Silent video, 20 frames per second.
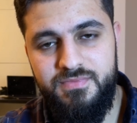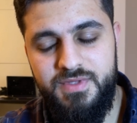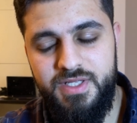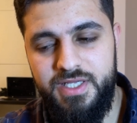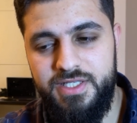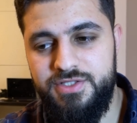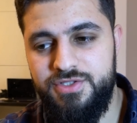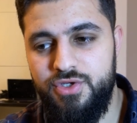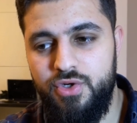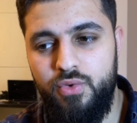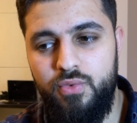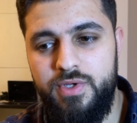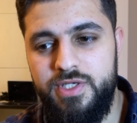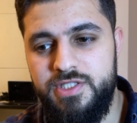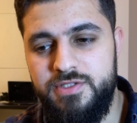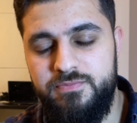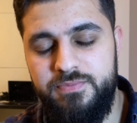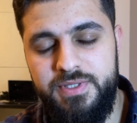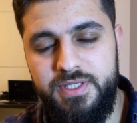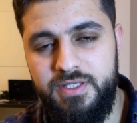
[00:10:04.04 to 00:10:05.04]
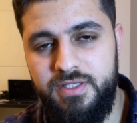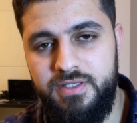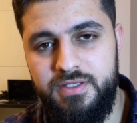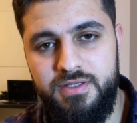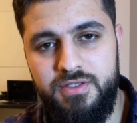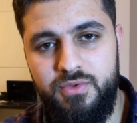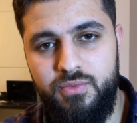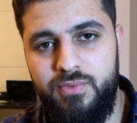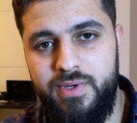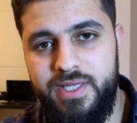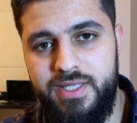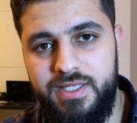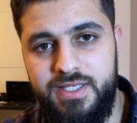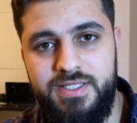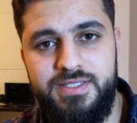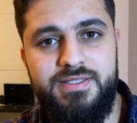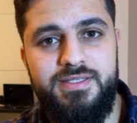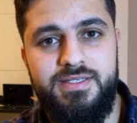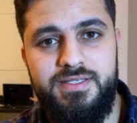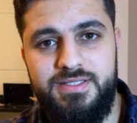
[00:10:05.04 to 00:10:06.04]
It's always been the way
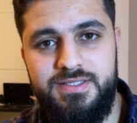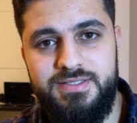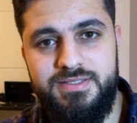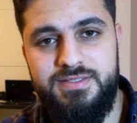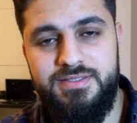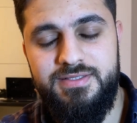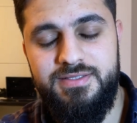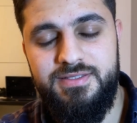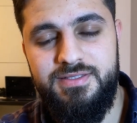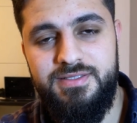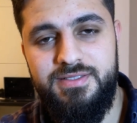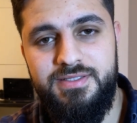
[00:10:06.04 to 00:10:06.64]
it is.